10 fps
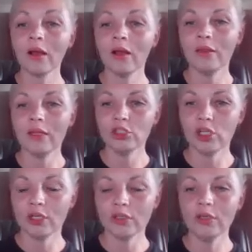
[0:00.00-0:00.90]
On the
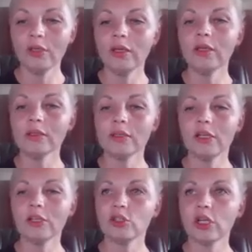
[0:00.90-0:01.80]
agenda is an
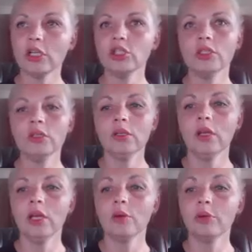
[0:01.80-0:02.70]
introduction,
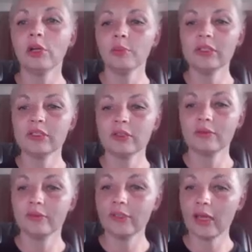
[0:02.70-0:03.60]
purpose of
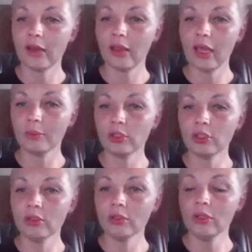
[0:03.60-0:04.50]
data
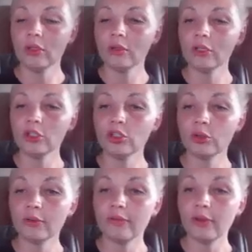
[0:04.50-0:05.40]
capture,
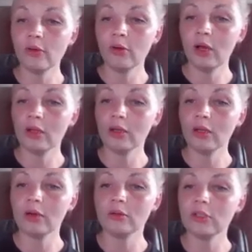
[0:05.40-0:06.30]
literature review on
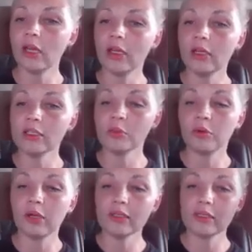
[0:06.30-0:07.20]
how data is
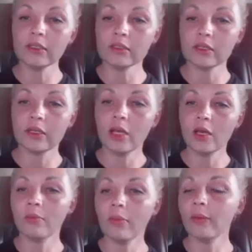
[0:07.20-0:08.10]
processed,
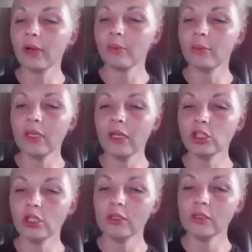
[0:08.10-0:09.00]
my
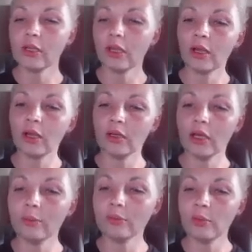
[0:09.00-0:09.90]
recommendations on
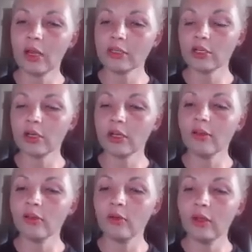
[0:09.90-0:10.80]
optimizing our
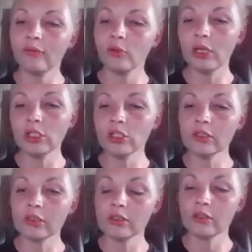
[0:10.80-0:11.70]
health information
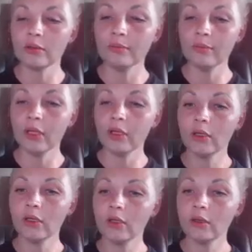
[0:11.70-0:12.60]
system
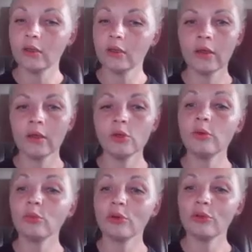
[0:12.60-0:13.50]
to
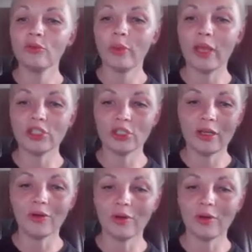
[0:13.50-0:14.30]
improve patient